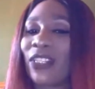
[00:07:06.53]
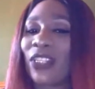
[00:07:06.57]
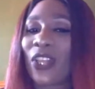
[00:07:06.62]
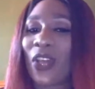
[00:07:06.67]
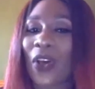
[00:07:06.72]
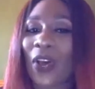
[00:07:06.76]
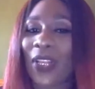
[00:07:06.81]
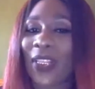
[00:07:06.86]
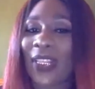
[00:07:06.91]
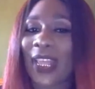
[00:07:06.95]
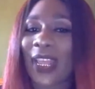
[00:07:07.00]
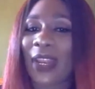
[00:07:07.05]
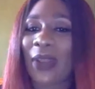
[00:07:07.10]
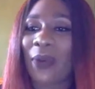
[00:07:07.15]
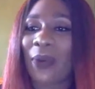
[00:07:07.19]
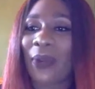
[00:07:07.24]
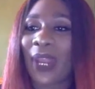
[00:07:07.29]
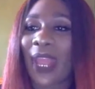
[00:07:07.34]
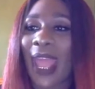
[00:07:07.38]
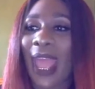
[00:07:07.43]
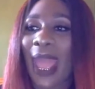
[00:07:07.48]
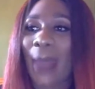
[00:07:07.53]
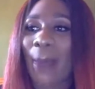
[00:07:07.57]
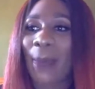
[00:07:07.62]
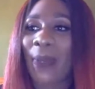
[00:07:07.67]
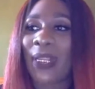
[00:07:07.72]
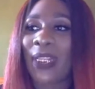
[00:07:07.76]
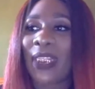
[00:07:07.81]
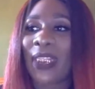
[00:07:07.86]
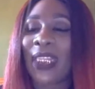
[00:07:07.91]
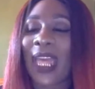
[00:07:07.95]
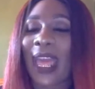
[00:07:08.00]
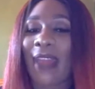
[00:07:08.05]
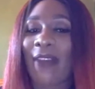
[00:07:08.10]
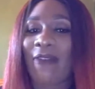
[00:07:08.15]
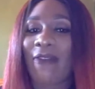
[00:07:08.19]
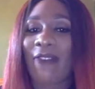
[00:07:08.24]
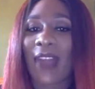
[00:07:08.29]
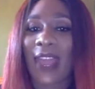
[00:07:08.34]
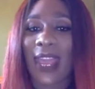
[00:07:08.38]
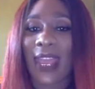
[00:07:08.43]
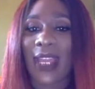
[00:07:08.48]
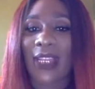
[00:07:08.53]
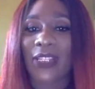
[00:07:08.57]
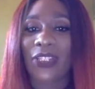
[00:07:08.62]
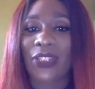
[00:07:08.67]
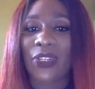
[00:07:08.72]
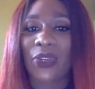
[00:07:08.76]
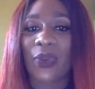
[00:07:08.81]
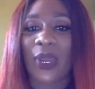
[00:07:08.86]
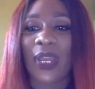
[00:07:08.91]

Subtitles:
thought that it would have happened that fast, you know.